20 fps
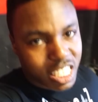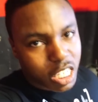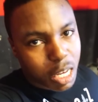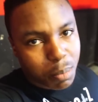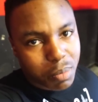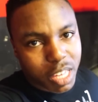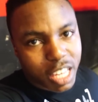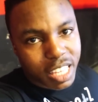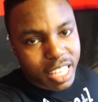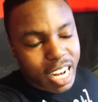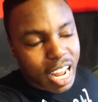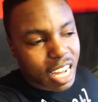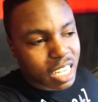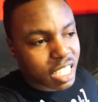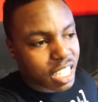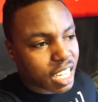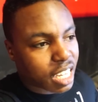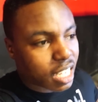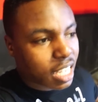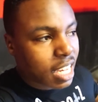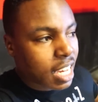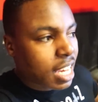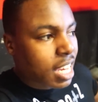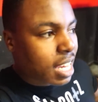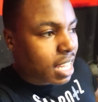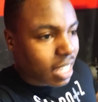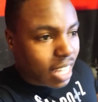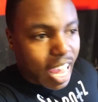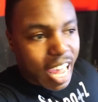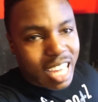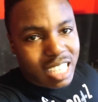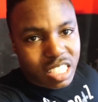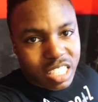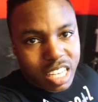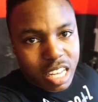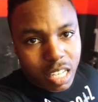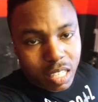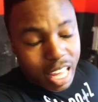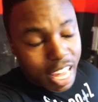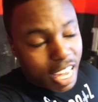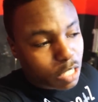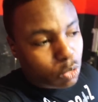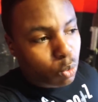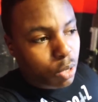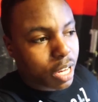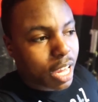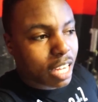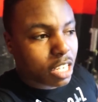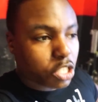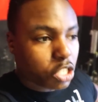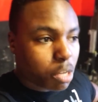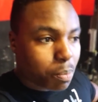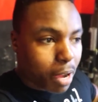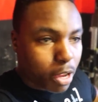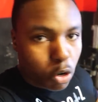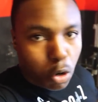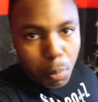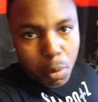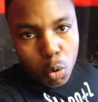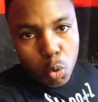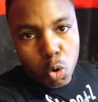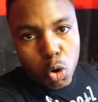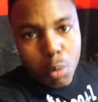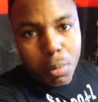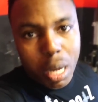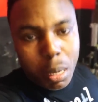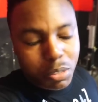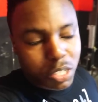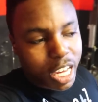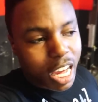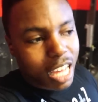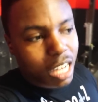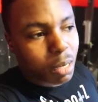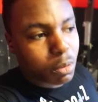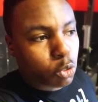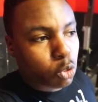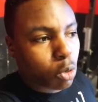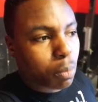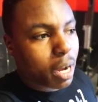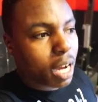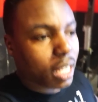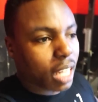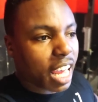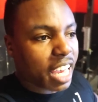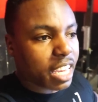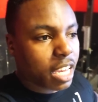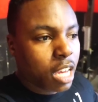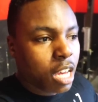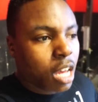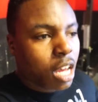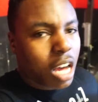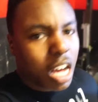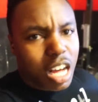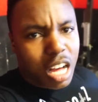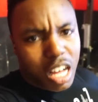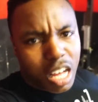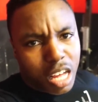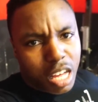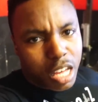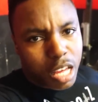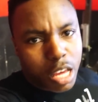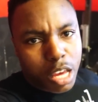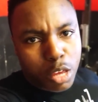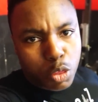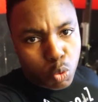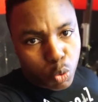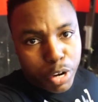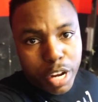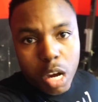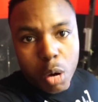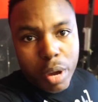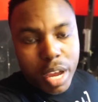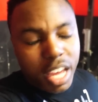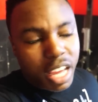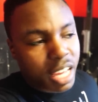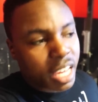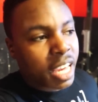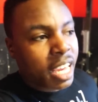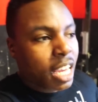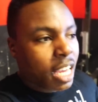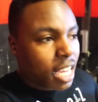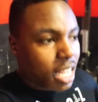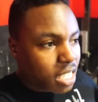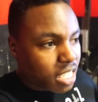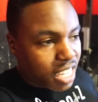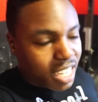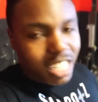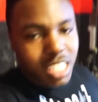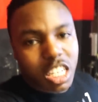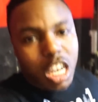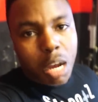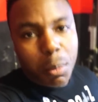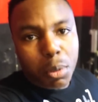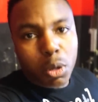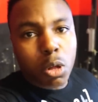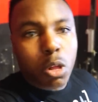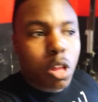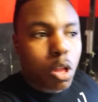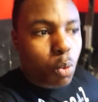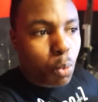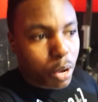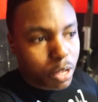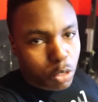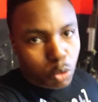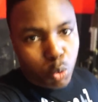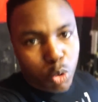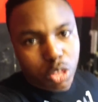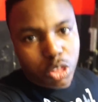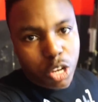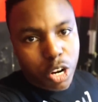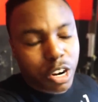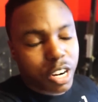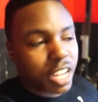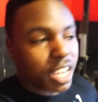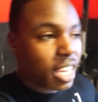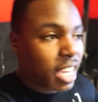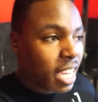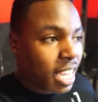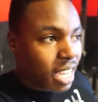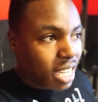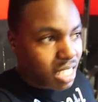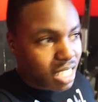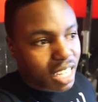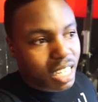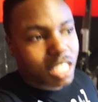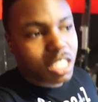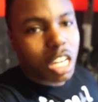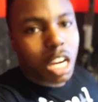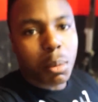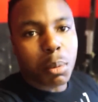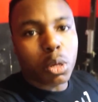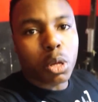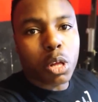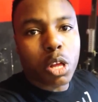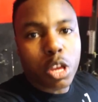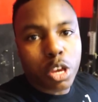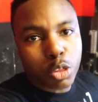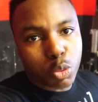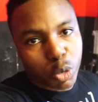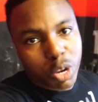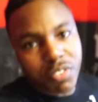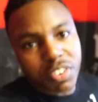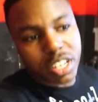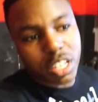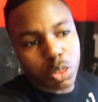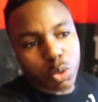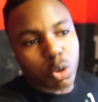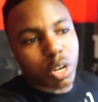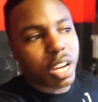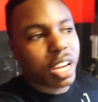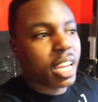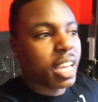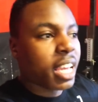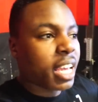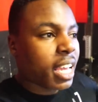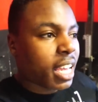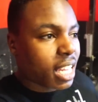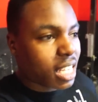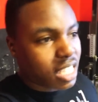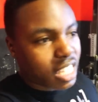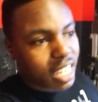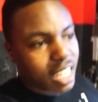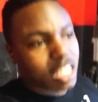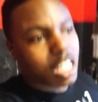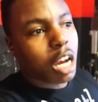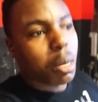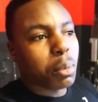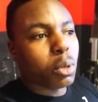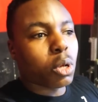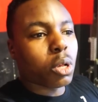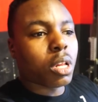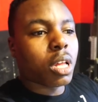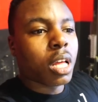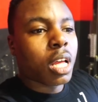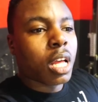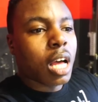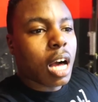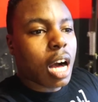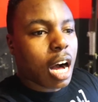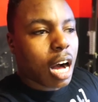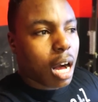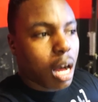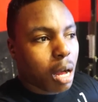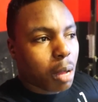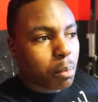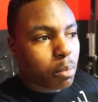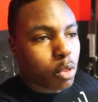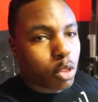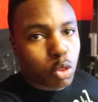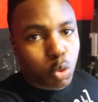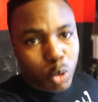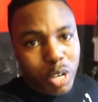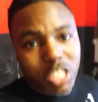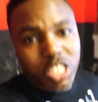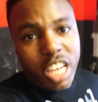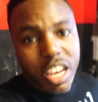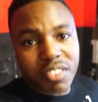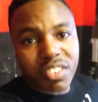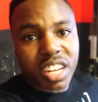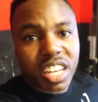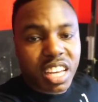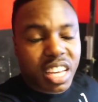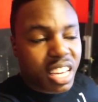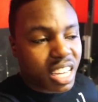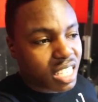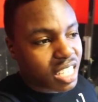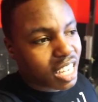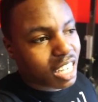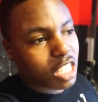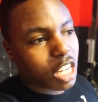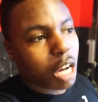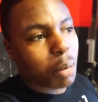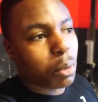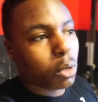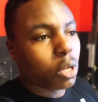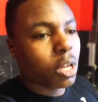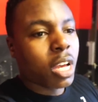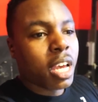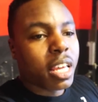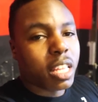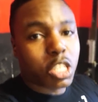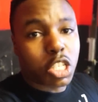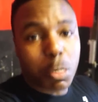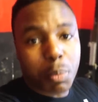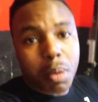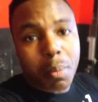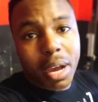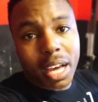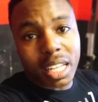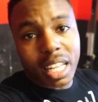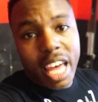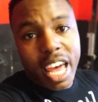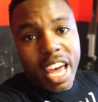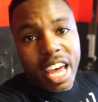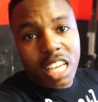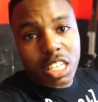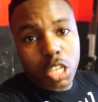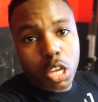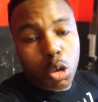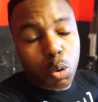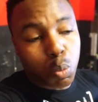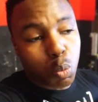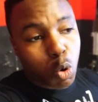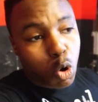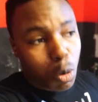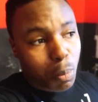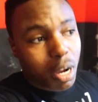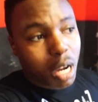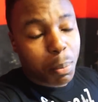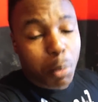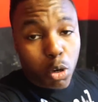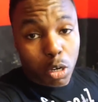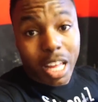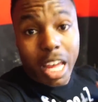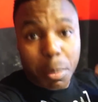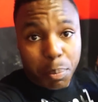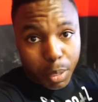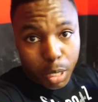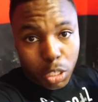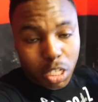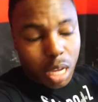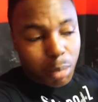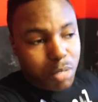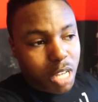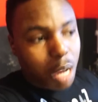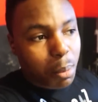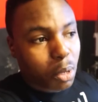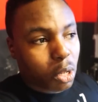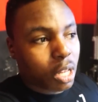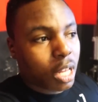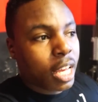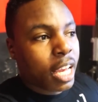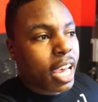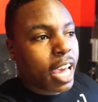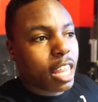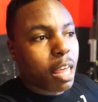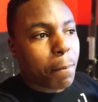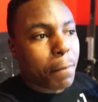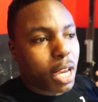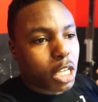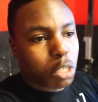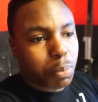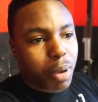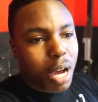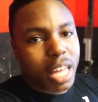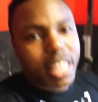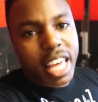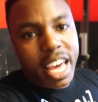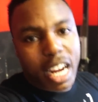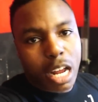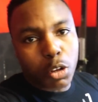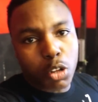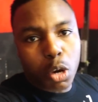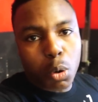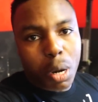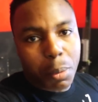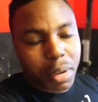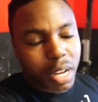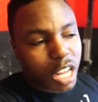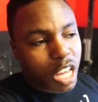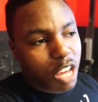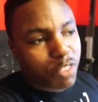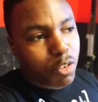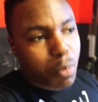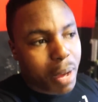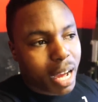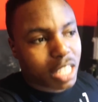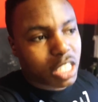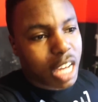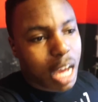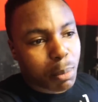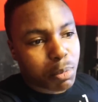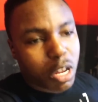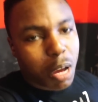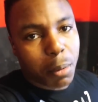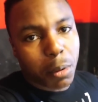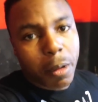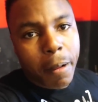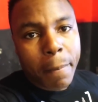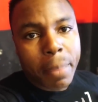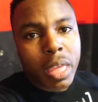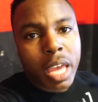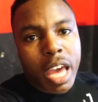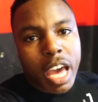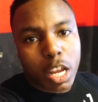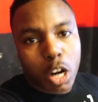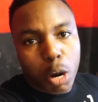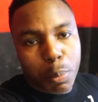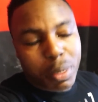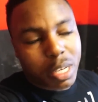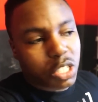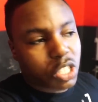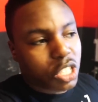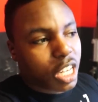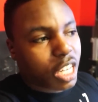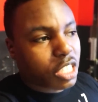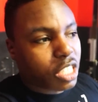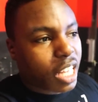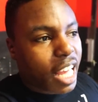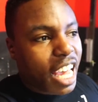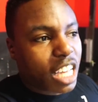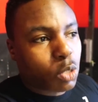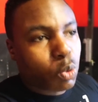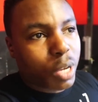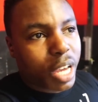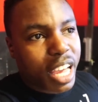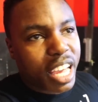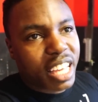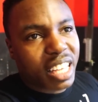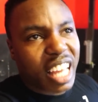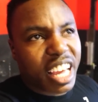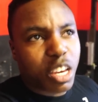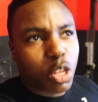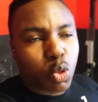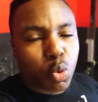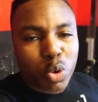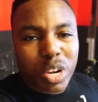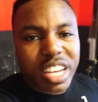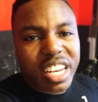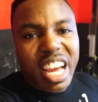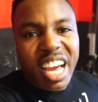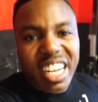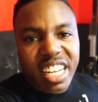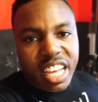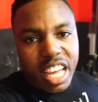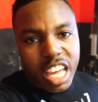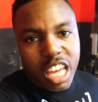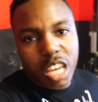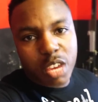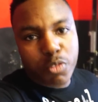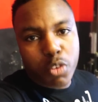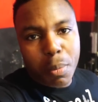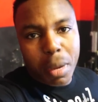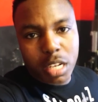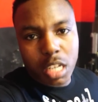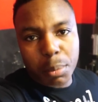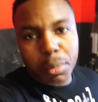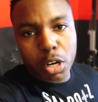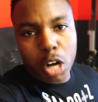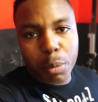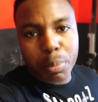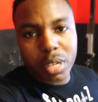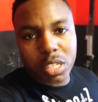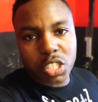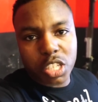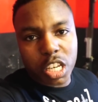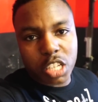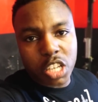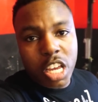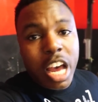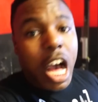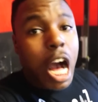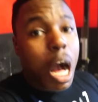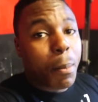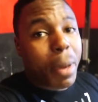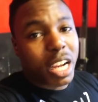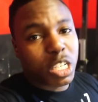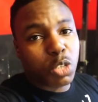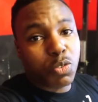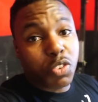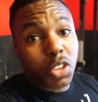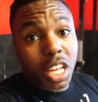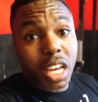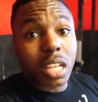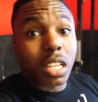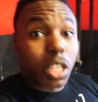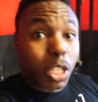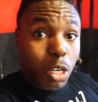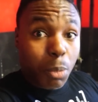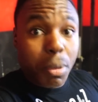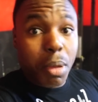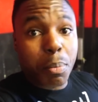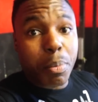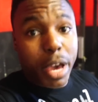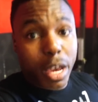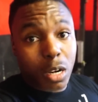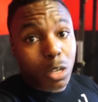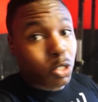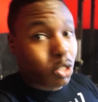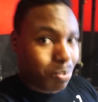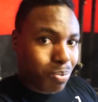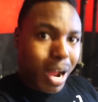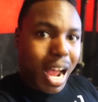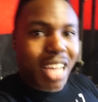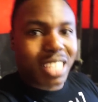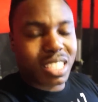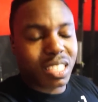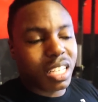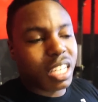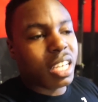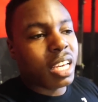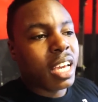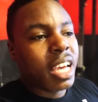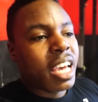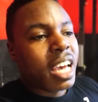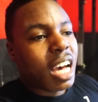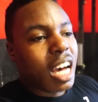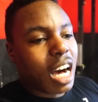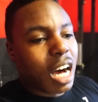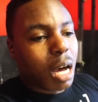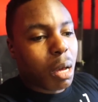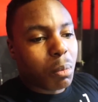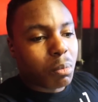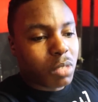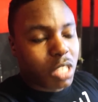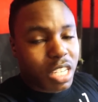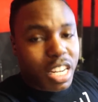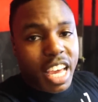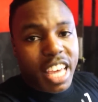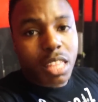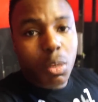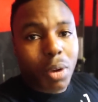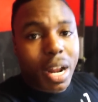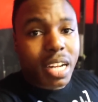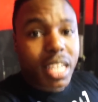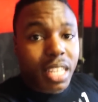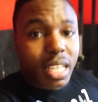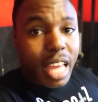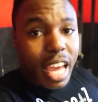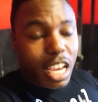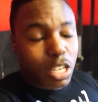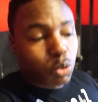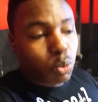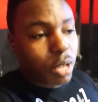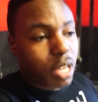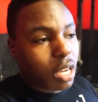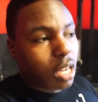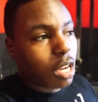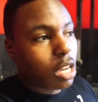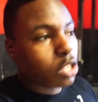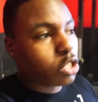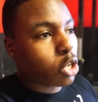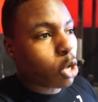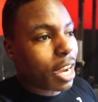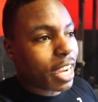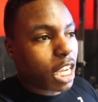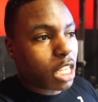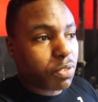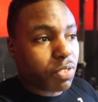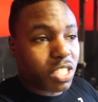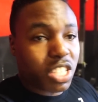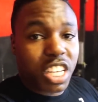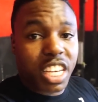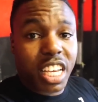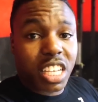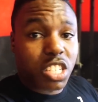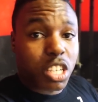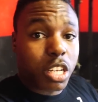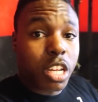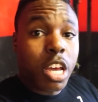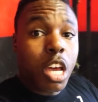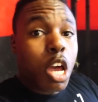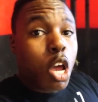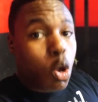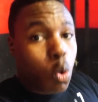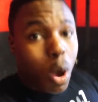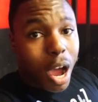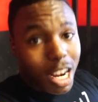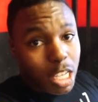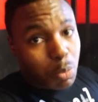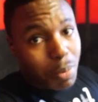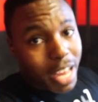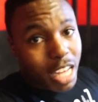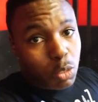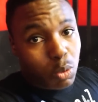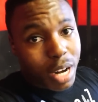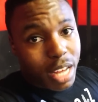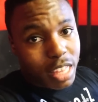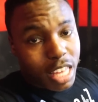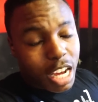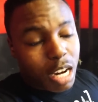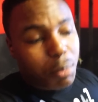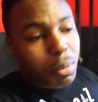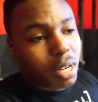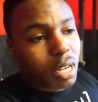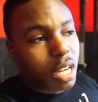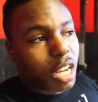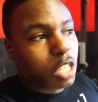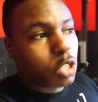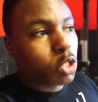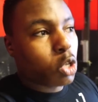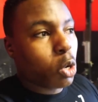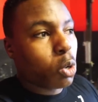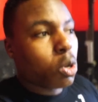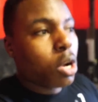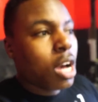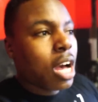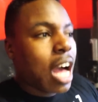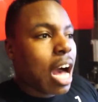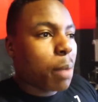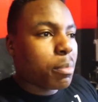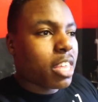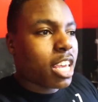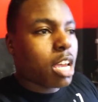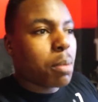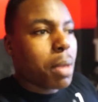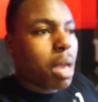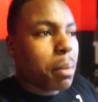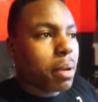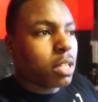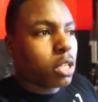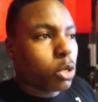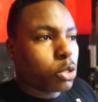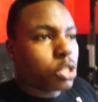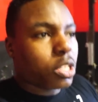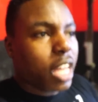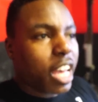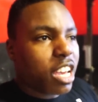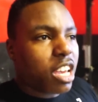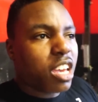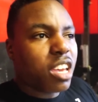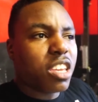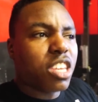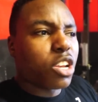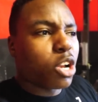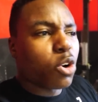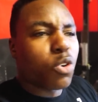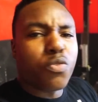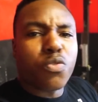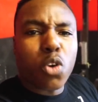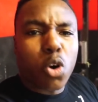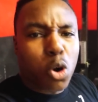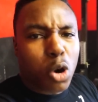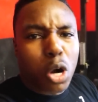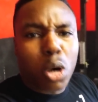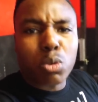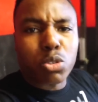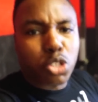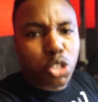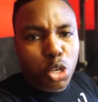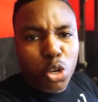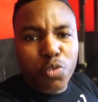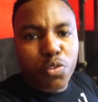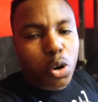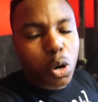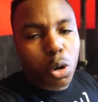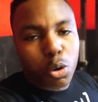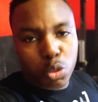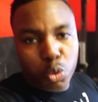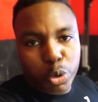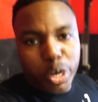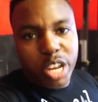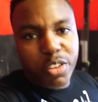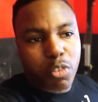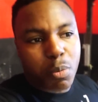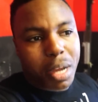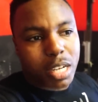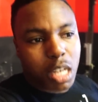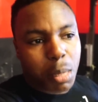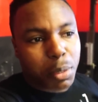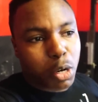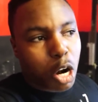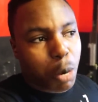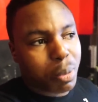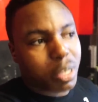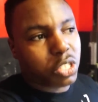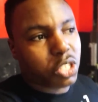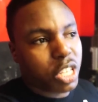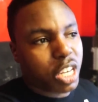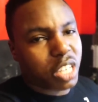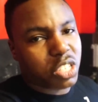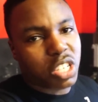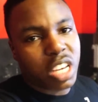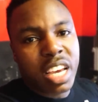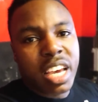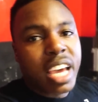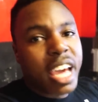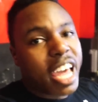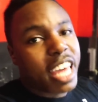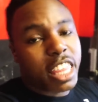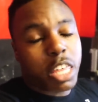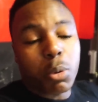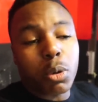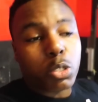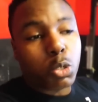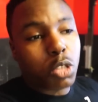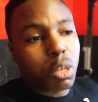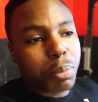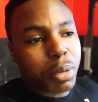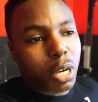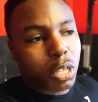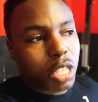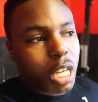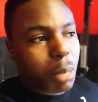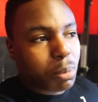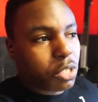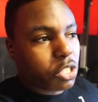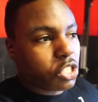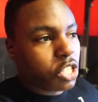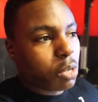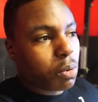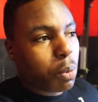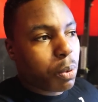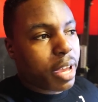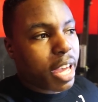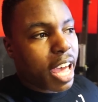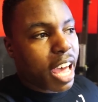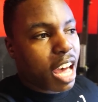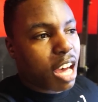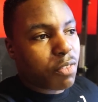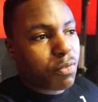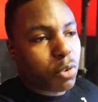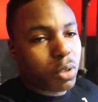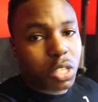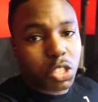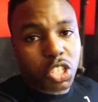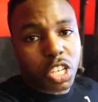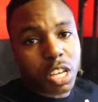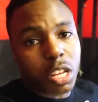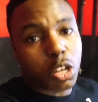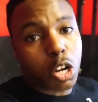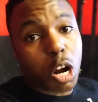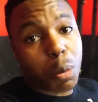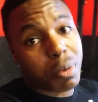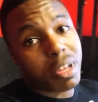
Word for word: same thing that I did last last week. I just did my normal warm-ups, got up to about like uh, 308, did a double, went to 330, did a double, 353, did a double, um, 370, did a double. This is gonna be my last warm up or like build up double, and then based upon that, I'll know what I'm gonna hit for my top double at RP6. Last week I hit like 398 for my double at RP6. I'm actually feeling a little bit better, surprisingly, um, today than what I did last week. So I guess fatigue isn't quite as bad as what I thought it'd be today. So I'm thinking maybe closer like, you know, 402, 403 for my double at RP6, and then we'll do the build ups to see what we have for the single at